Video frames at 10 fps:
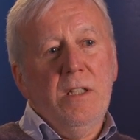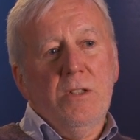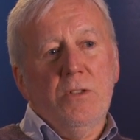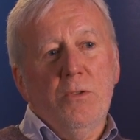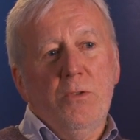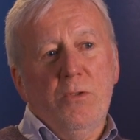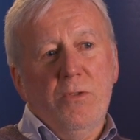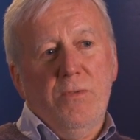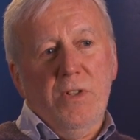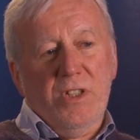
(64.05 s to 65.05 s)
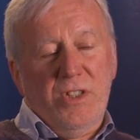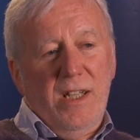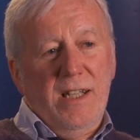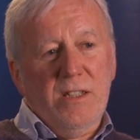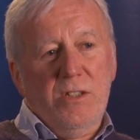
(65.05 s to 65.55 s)
So for a
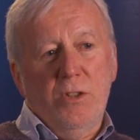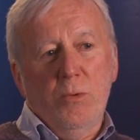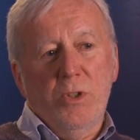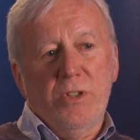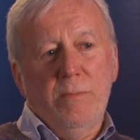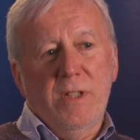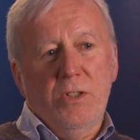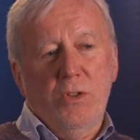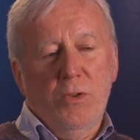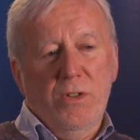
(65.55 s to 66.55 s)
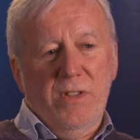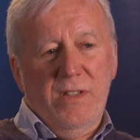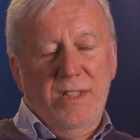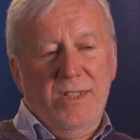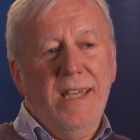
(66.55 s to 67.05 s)
start, you want to make sure
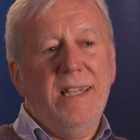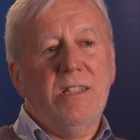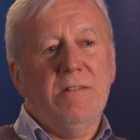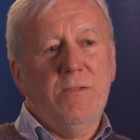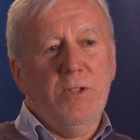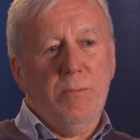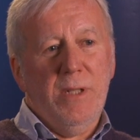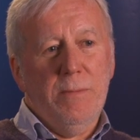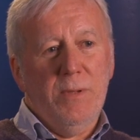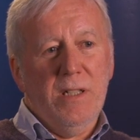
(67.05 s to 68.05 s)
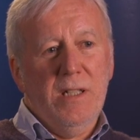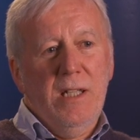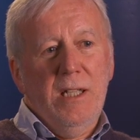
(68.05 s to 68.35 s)
that the title of your paper